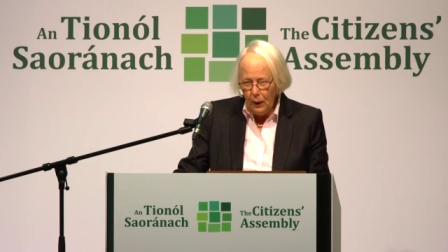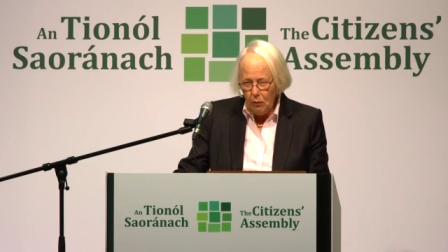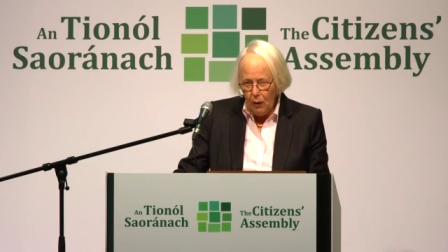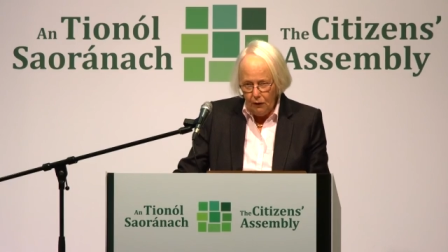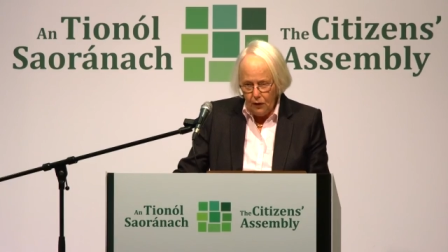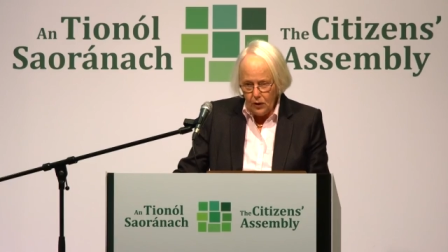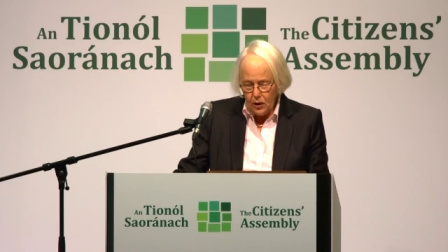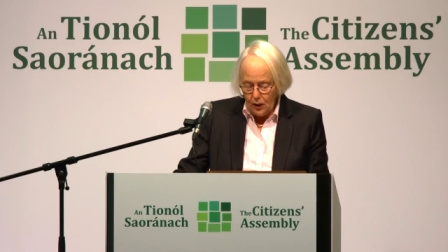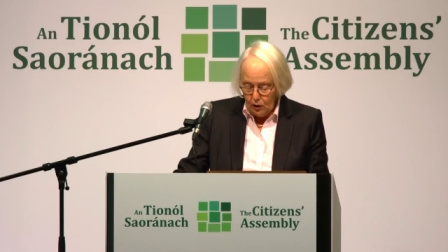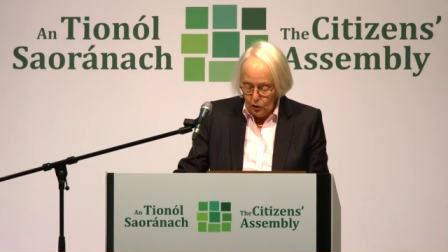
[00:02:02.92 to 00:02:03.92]
by
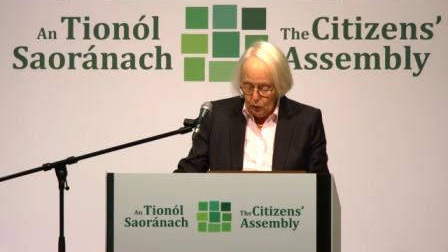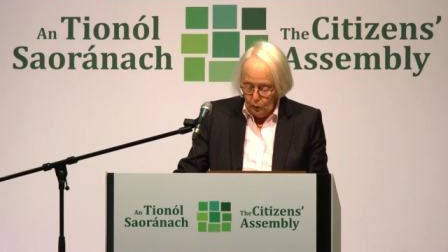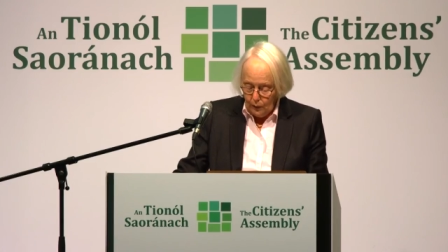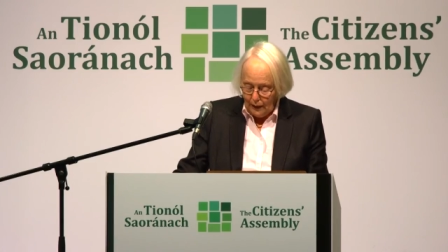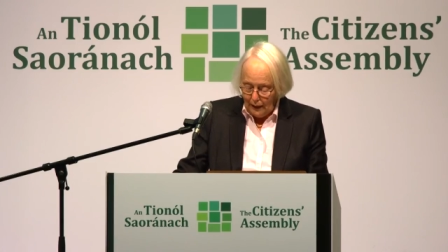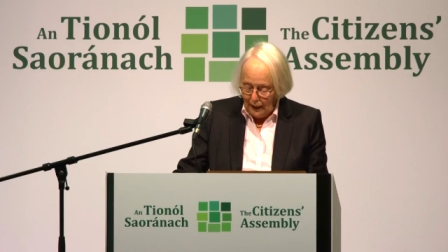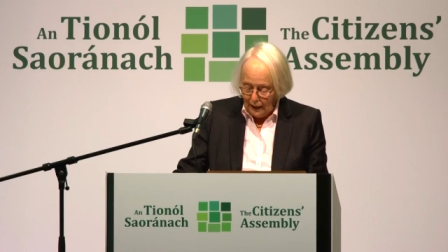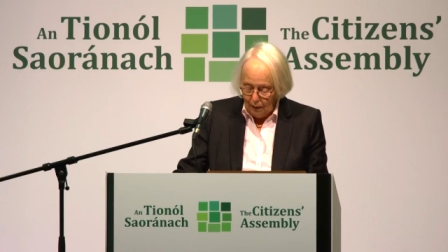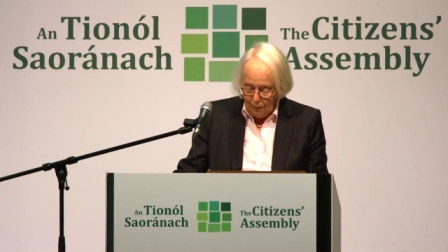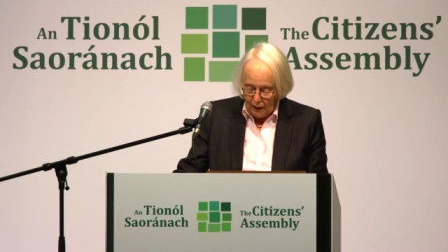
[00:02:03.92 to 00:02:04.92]
reference to the
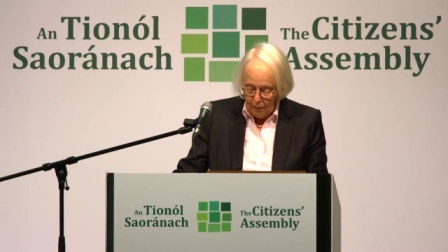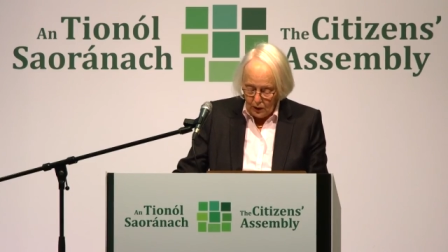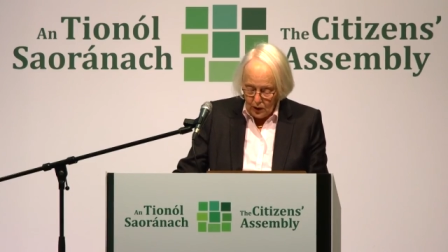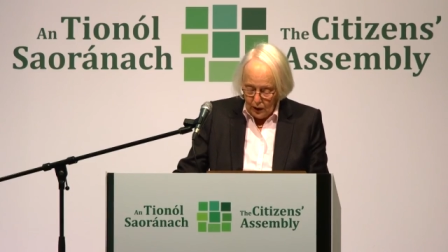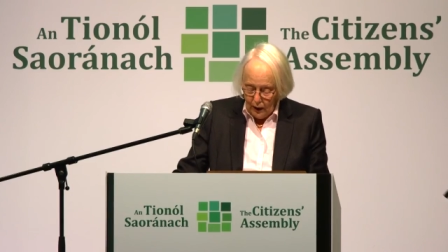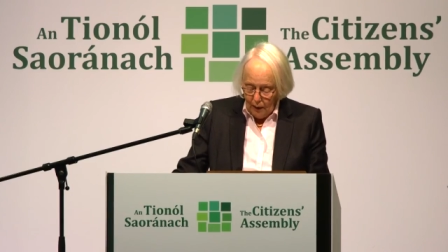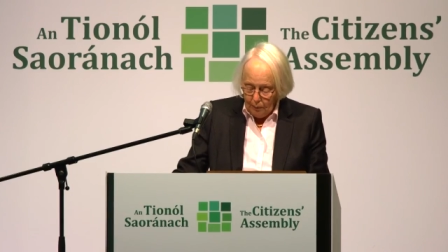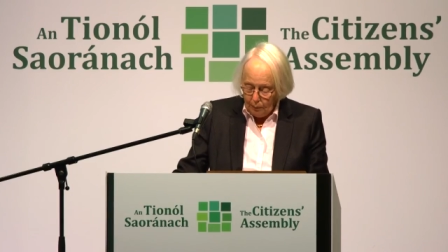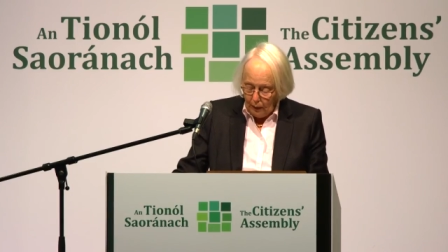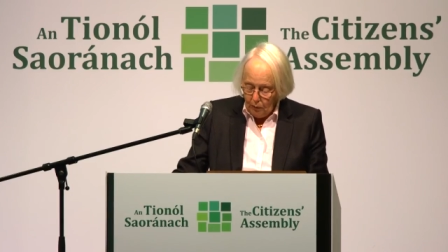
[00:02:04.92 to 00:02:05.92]
Eighth Amendment,
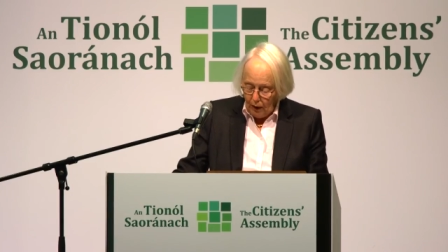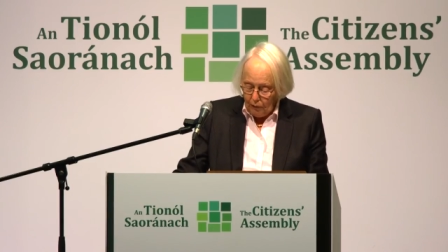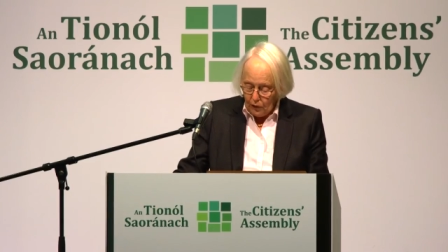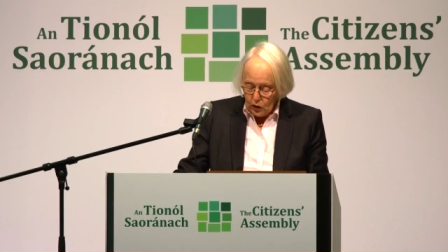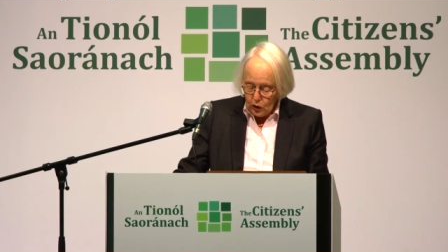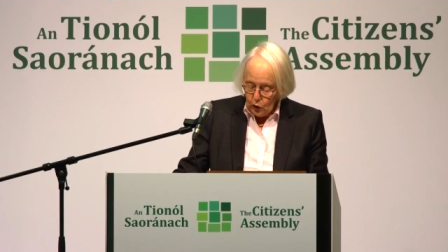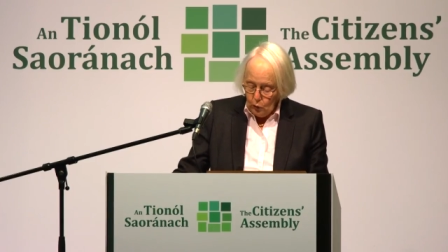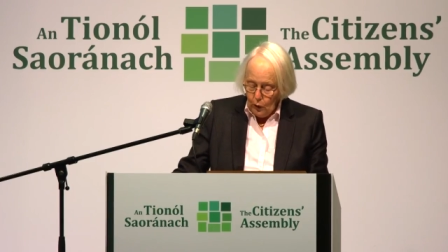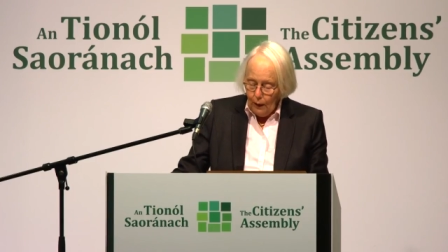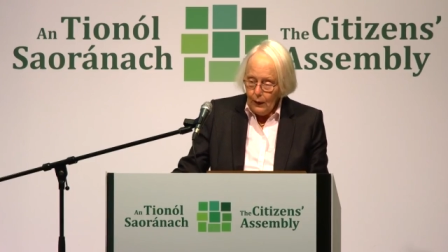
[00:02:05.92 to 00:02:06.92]
but by reference
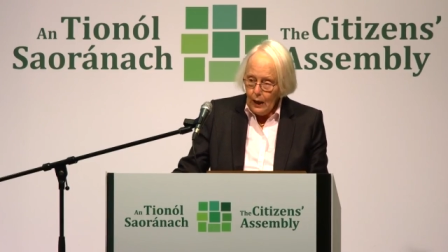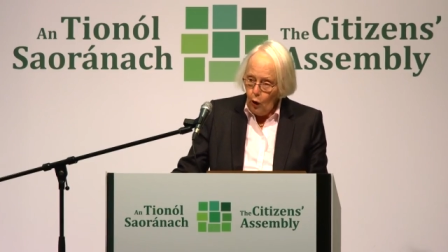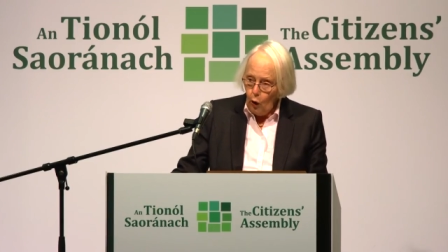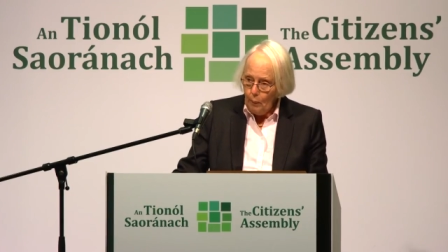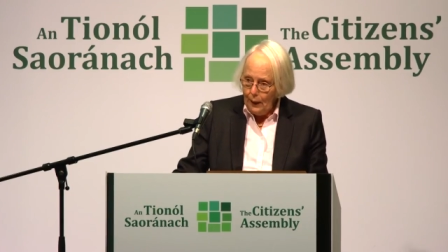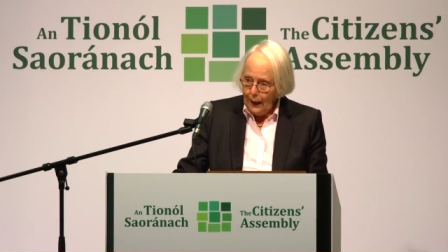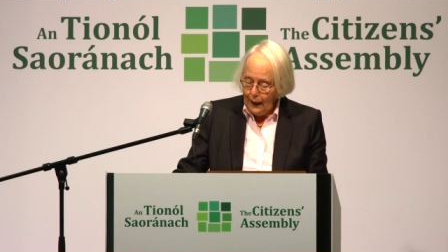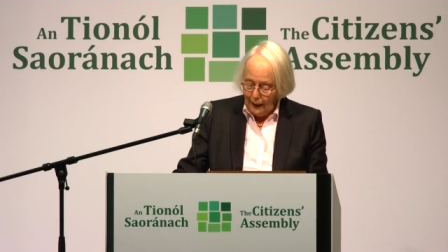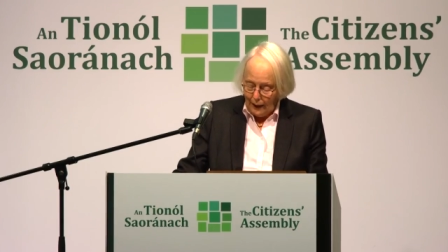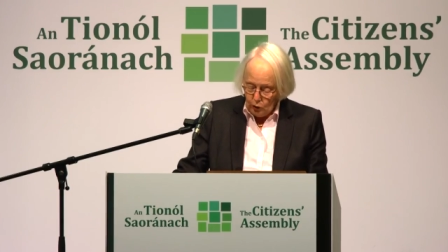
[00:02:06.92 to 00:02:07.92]
to
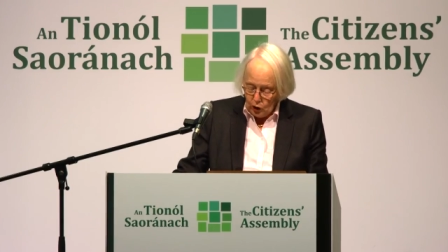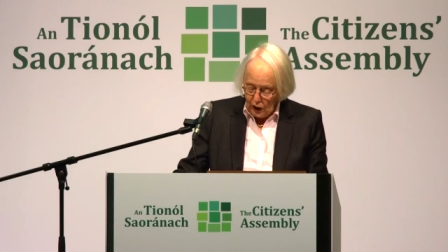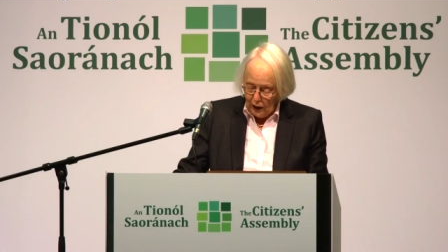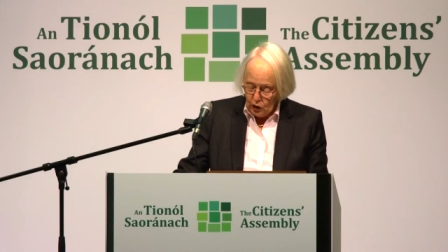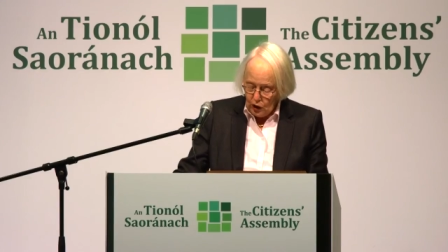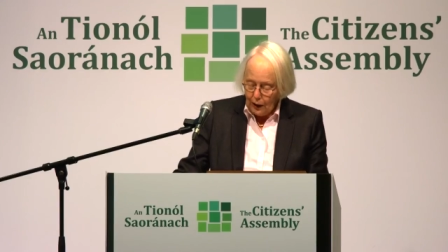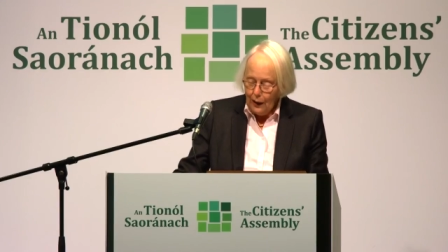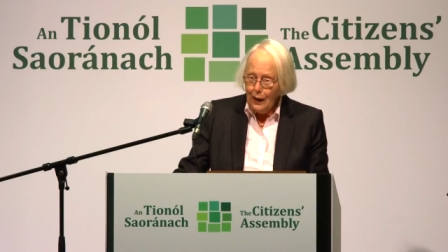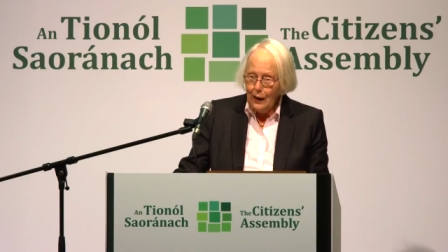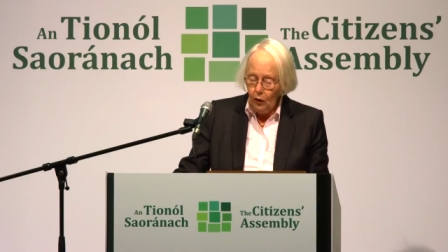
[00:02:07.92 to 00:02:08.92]
lawmaking and changing
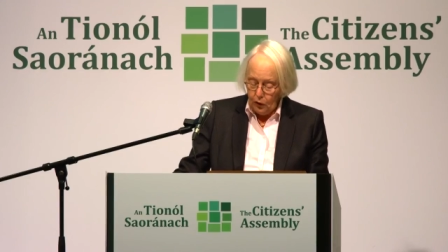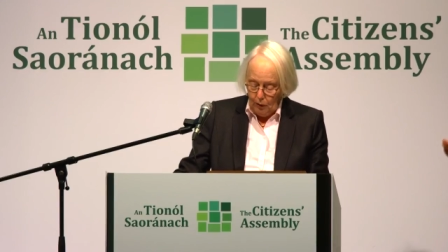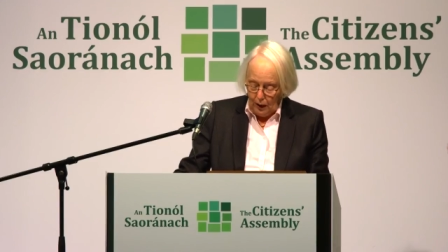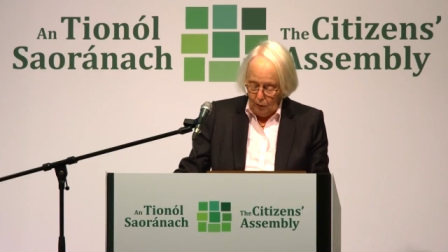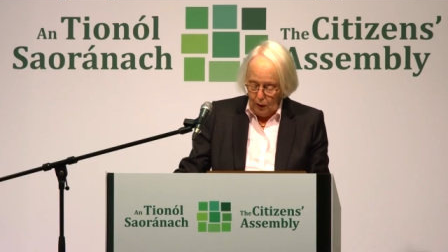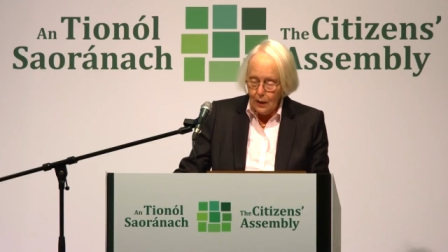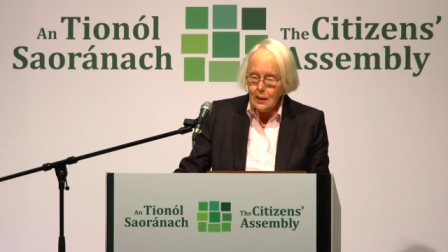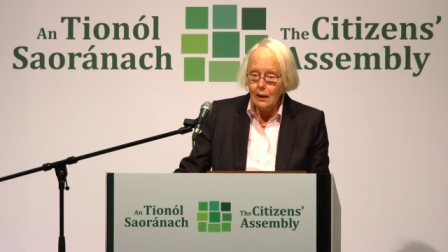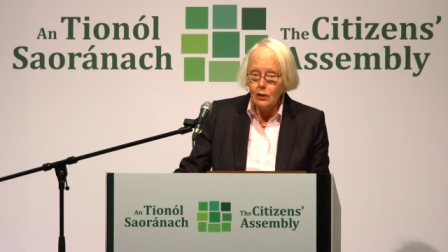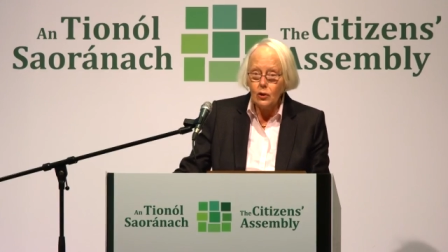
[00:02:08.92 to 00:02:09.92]
in other
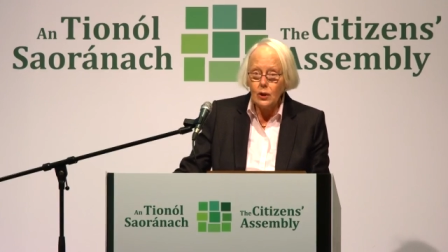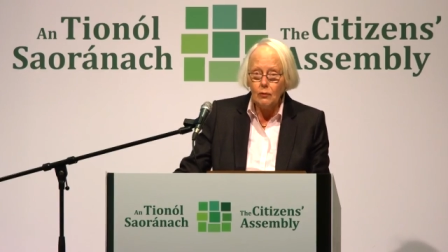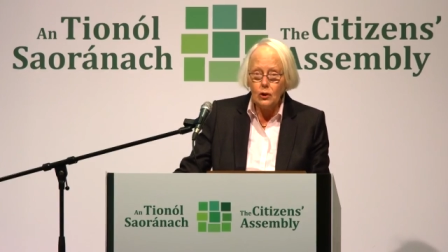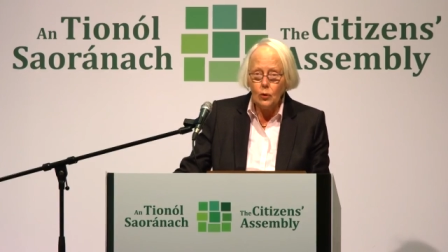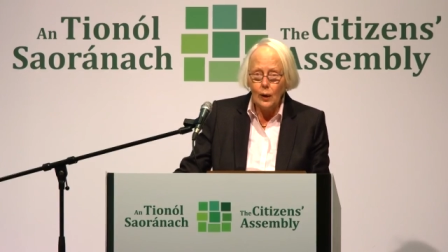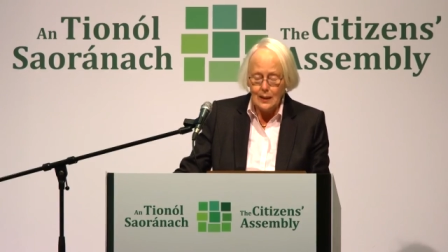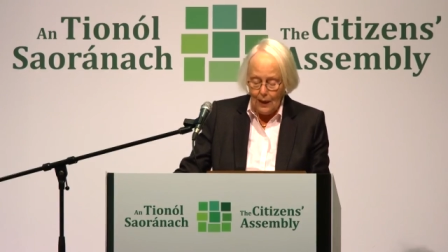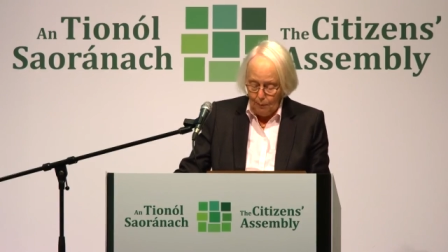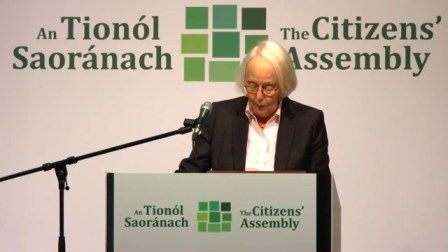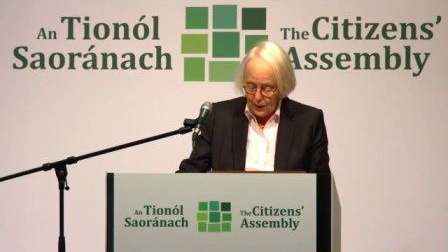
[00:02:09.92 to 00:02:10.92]
areas. And I'll just give you two
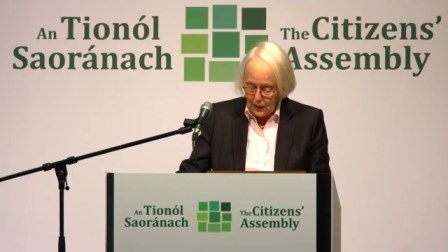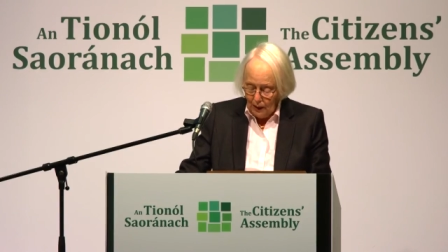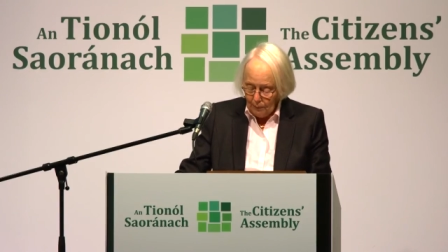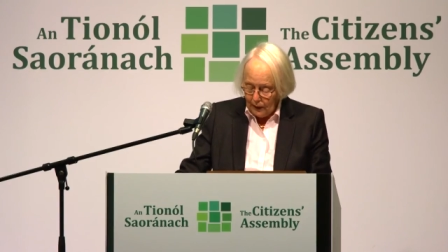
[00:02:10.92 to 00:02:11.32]
examples.